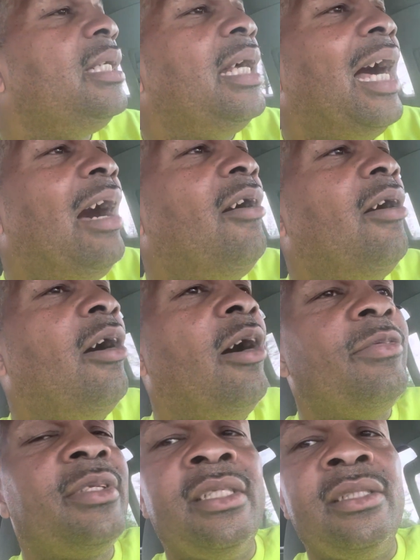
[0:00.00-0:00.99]
How
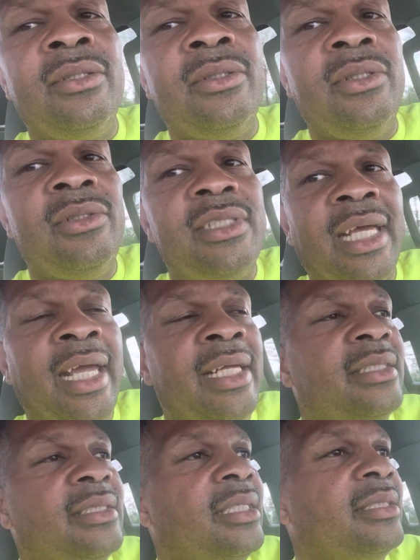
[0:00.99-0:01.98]
often do you
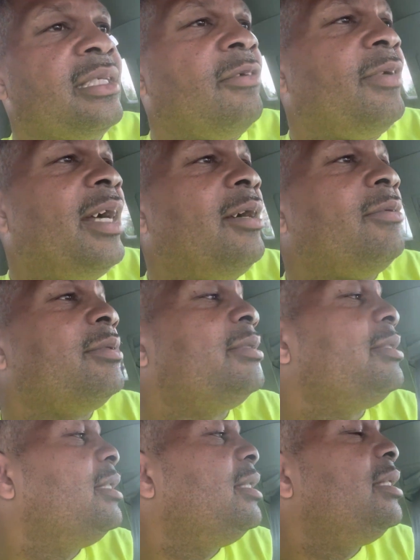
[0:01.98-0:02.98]
change the stuff out?
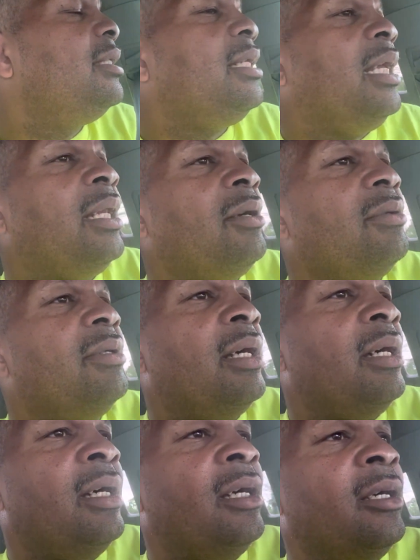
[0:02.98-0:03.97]
You know,
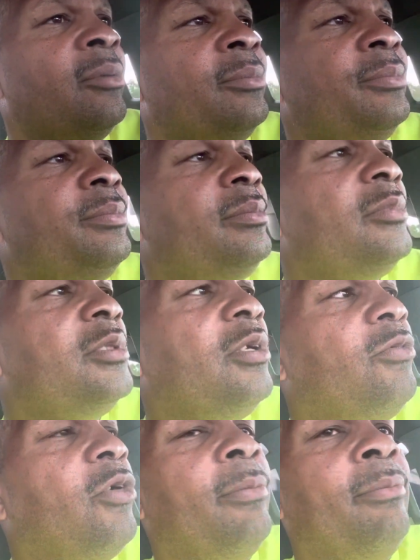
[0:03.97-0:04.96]

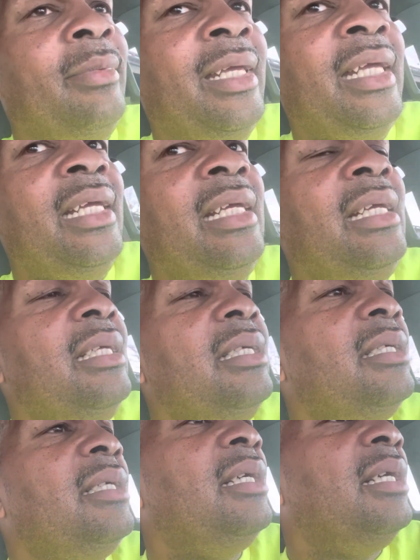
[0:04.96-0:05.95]
for me,
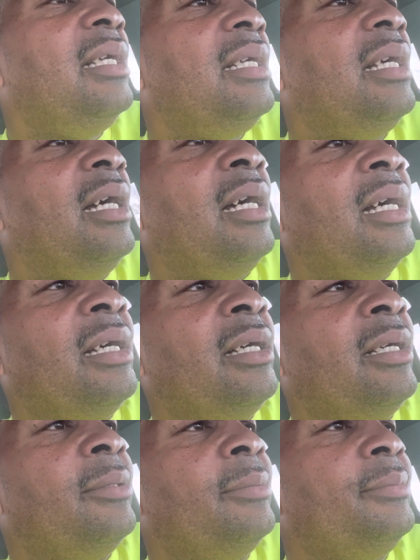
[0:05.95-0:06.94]

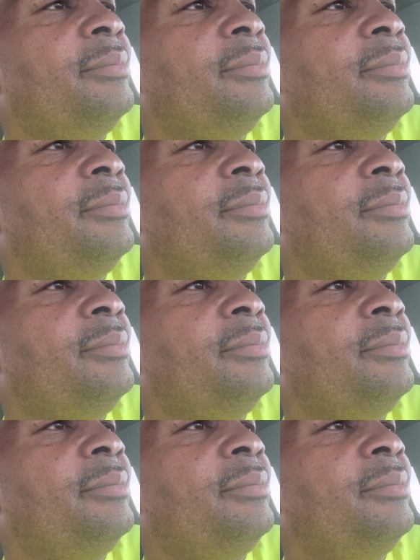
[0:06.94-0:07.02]
I